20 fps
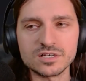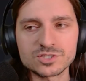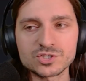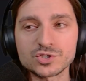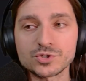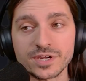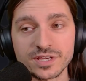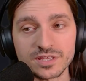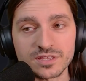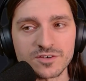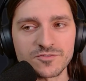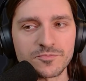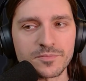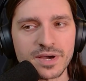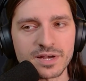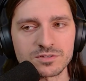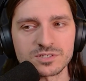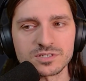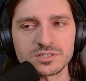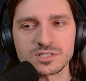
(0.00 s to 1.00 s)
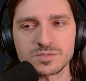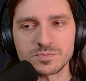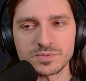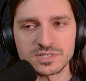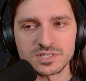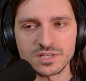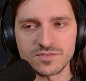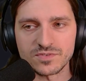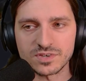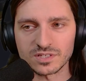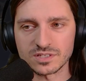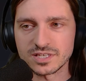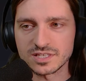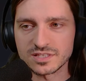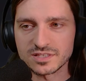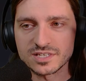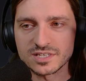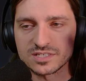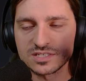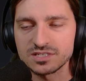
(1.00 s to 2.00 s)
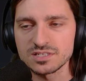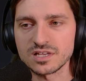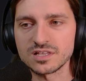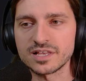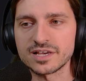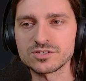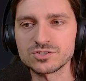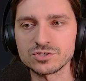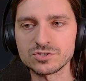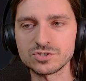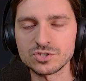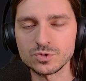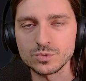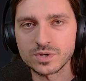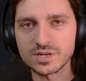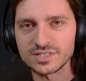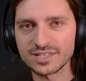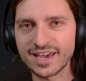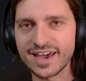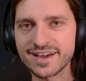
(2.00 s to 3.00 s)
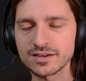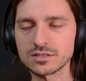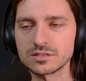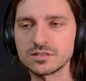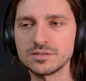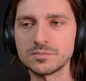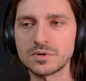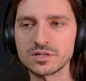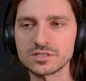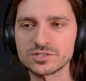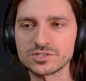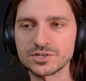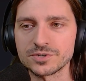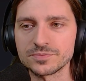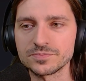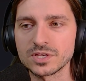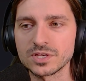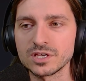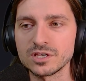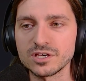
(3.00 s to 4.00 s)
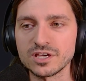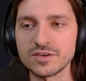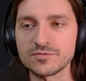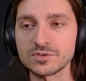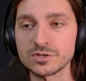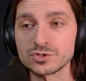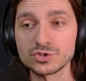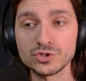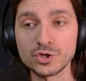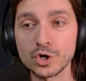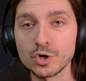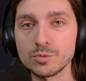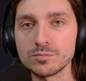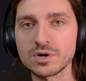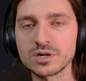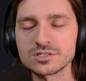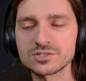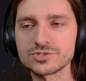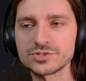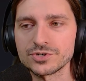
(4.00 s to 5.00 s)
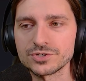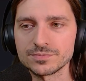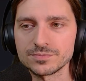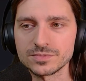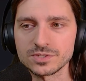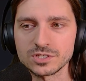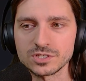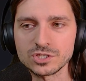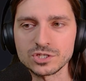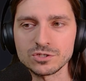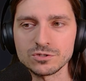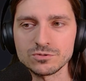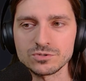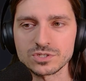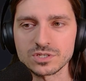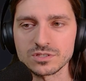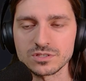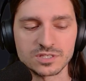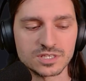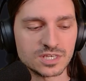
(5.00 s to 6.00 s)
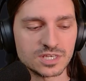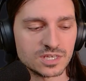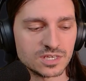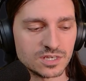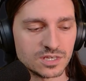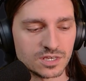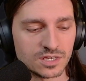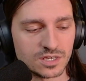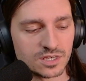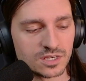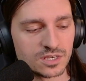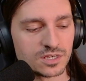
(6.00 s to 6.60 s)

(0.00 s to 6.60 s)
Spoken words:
Strength of Mountain specifically. This allows you to attack the monster. If there's no monster, use the